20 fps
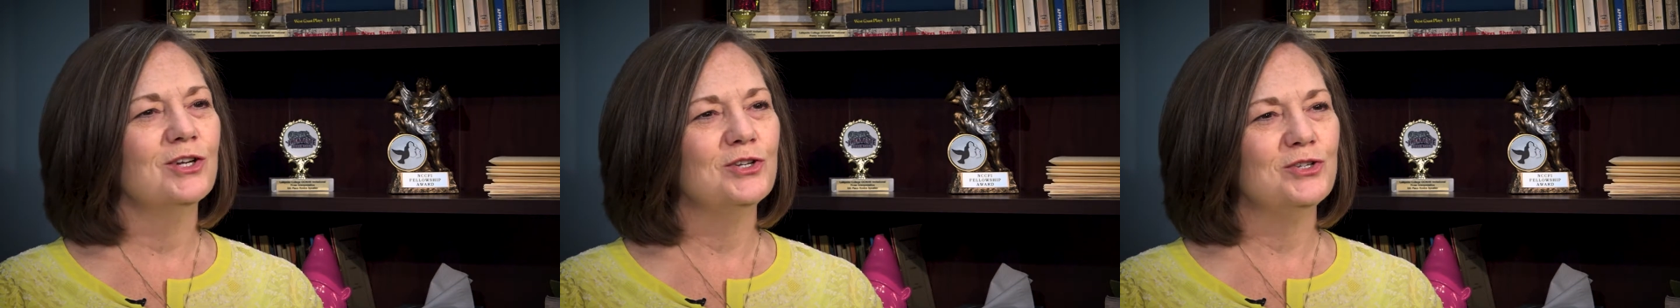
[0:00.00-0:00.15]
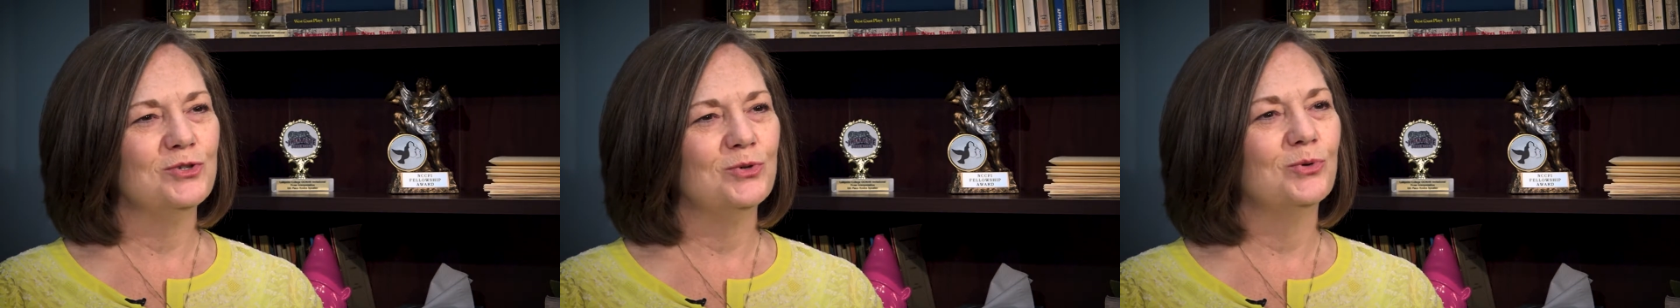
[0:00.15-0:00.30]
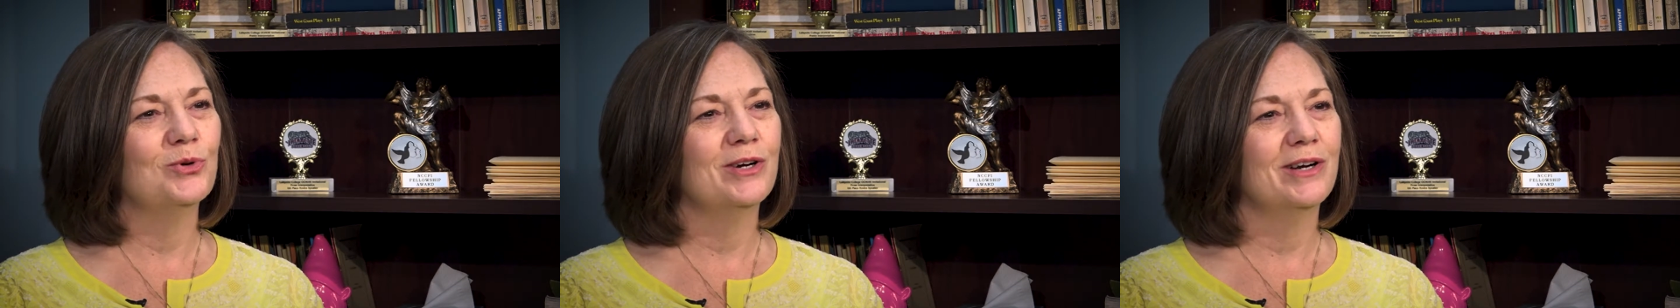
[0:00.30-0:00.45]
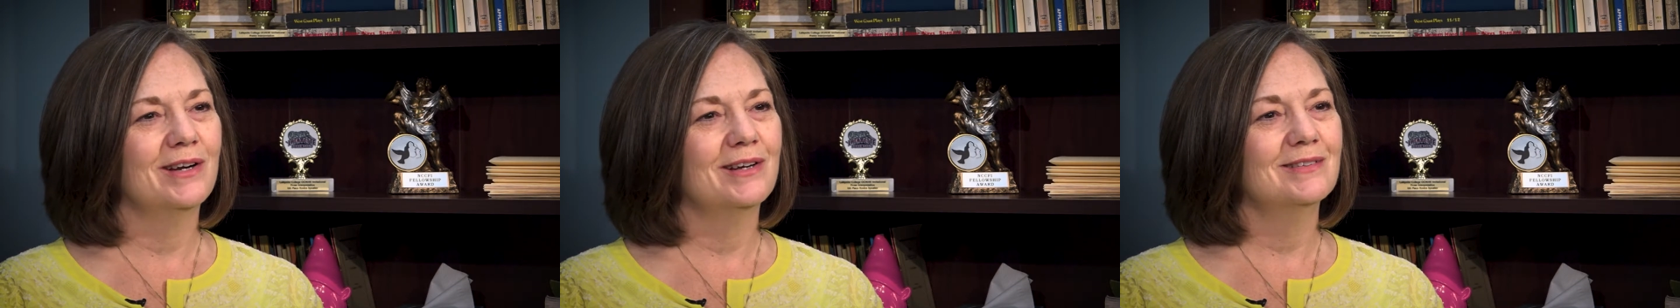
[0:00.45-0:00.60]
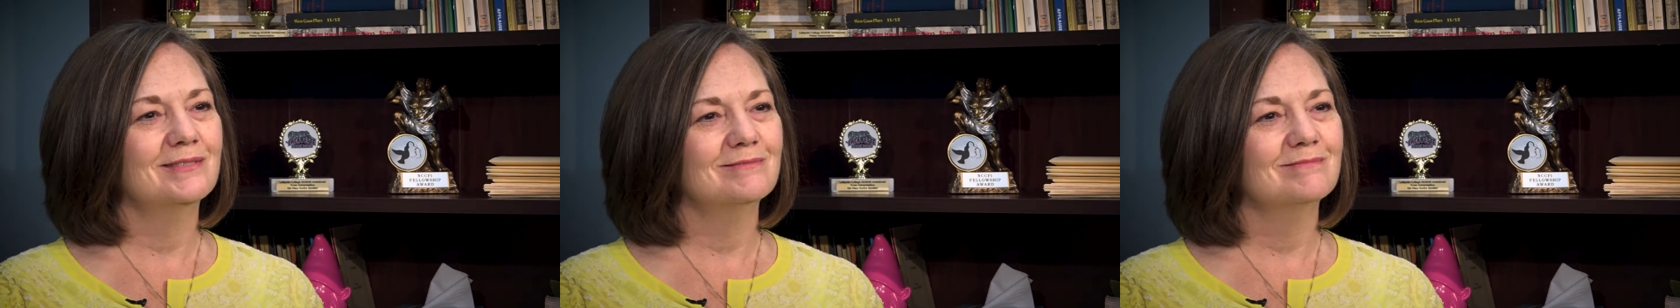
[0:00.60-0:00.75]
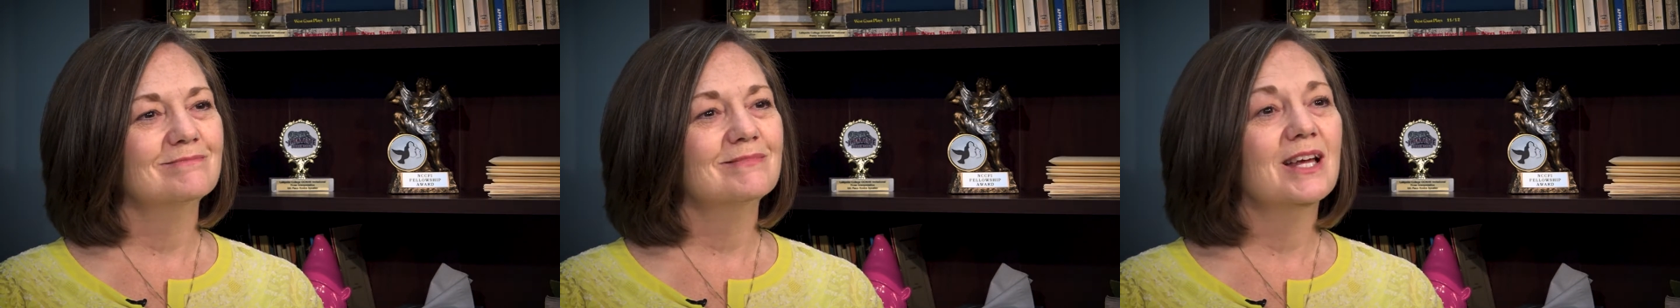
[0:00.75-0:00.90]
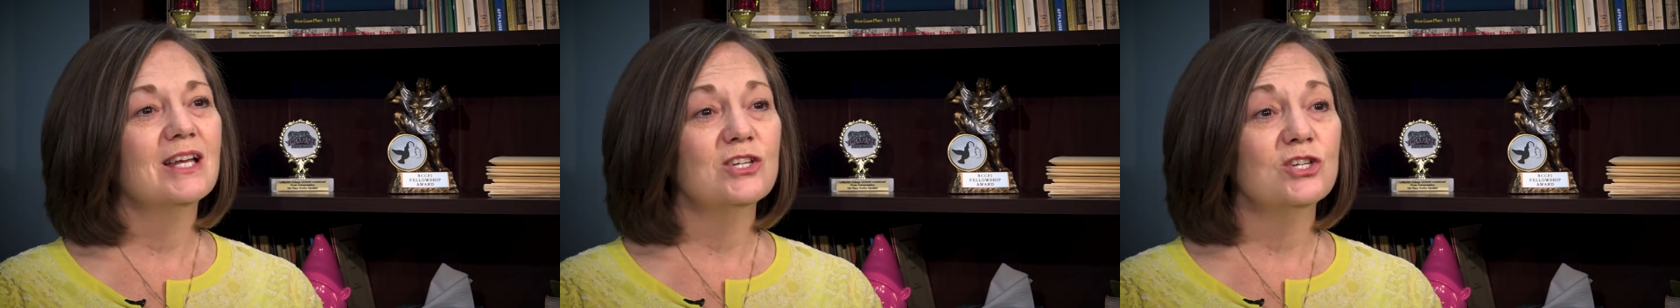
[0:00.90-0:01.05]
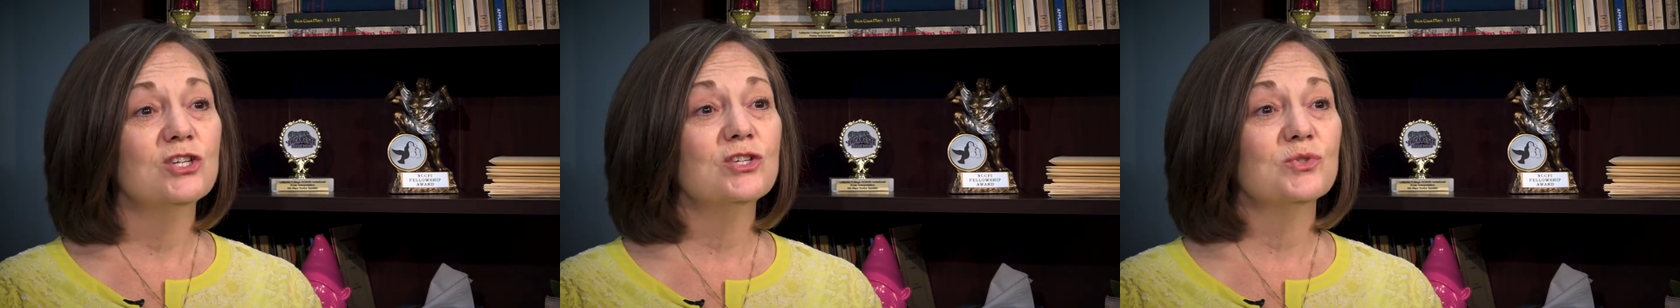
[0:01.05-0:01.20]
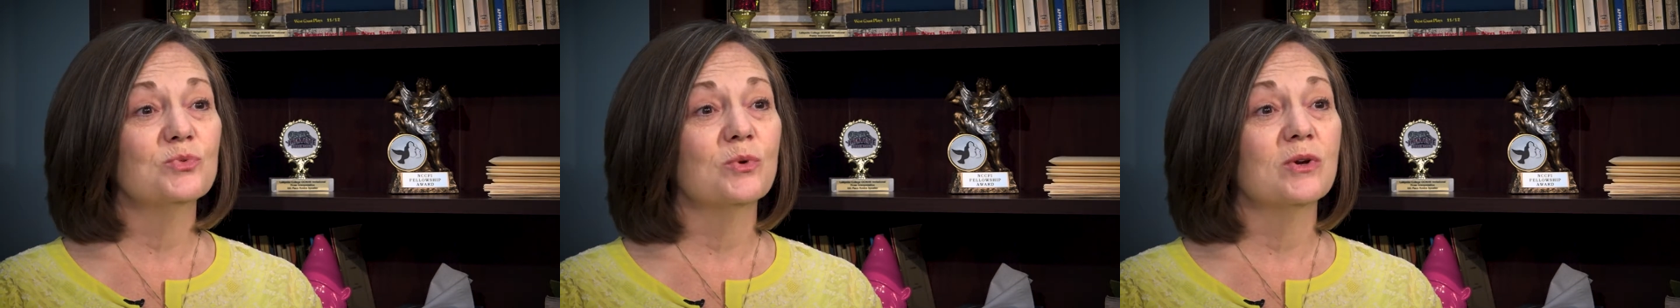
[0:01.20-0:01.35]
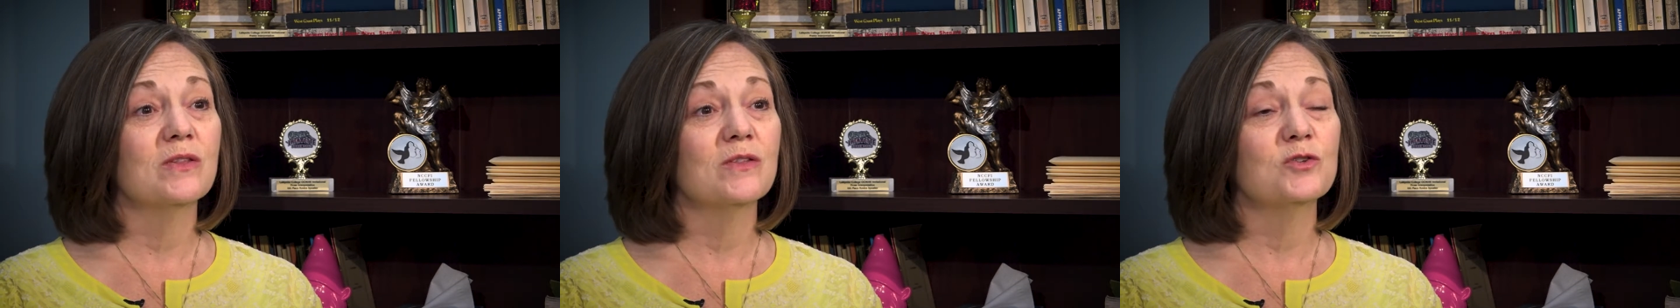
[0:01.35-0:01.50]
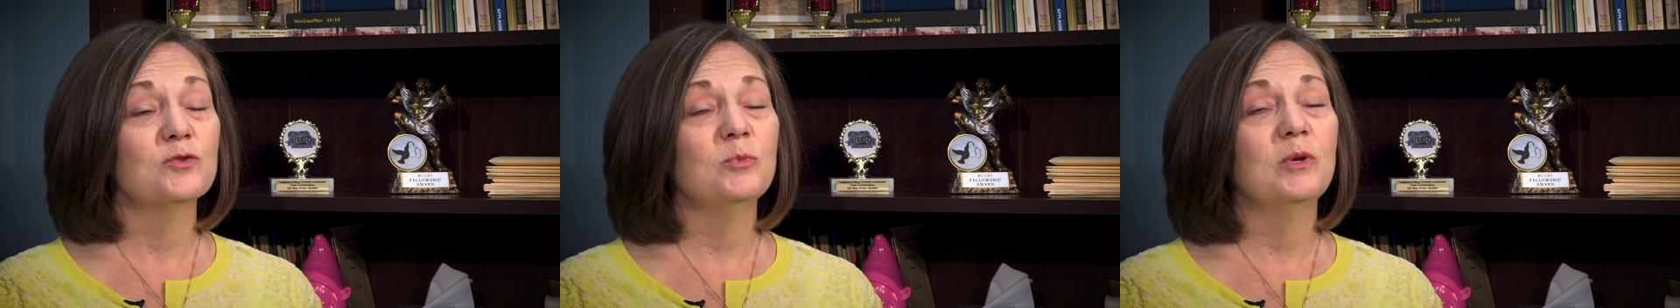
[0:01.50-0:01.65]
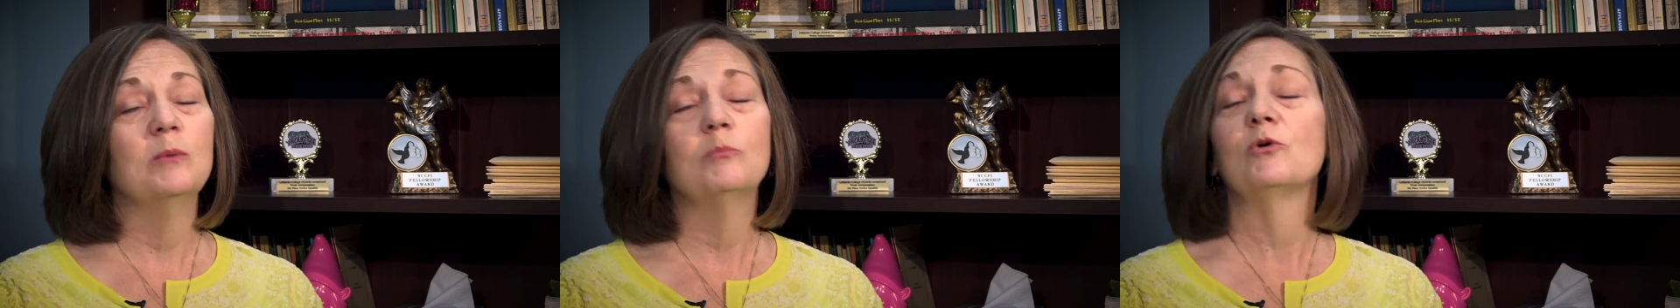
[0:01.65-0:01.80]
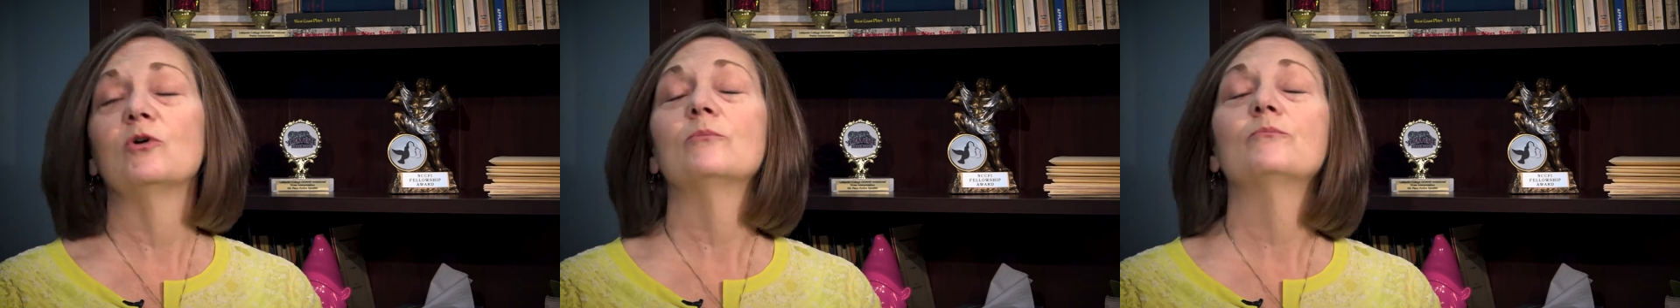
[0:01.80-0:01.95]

enduring, and she's one of those people.